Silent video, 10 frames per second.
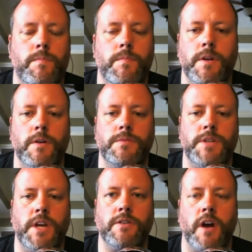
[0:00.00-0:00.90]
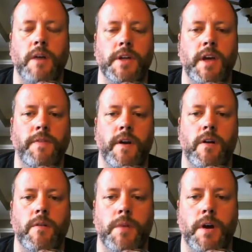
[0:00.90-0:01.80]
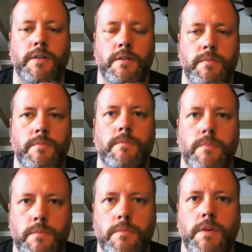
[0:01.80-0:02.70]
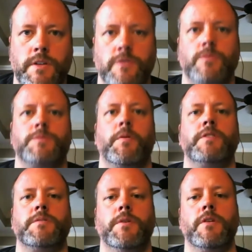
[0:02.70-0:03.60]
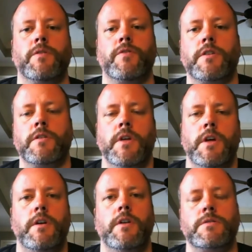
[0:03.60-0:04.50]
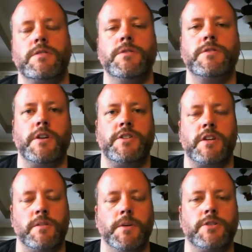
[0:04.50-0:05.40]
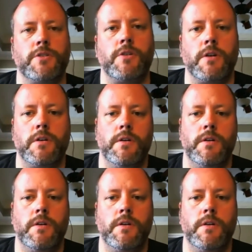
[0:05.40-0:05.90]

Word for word: you know take your time to get there. But it's your responsibility if you're going to you know someone's got to check to make sure.